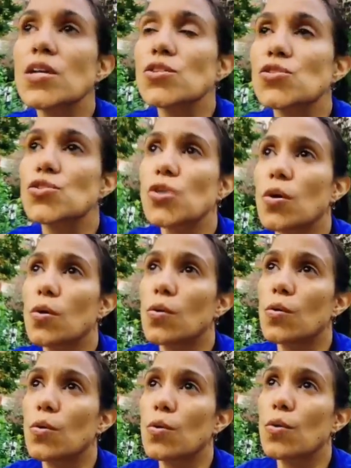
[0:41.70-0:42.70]

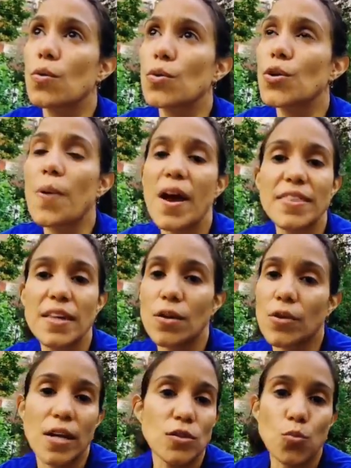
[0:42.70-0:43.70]
So you're probably thinking,
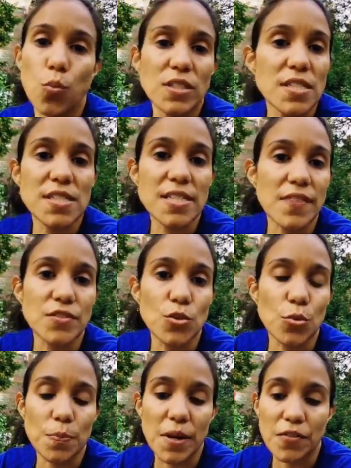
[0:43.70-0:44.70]
okay, so what does this have to do
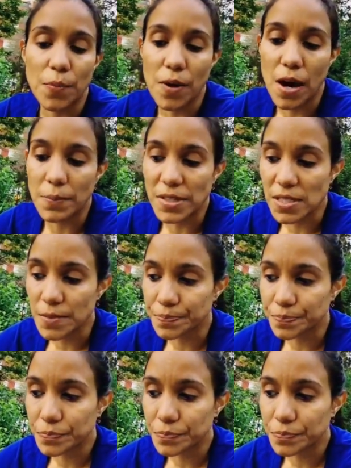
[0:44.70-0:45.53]
with Play for Promise?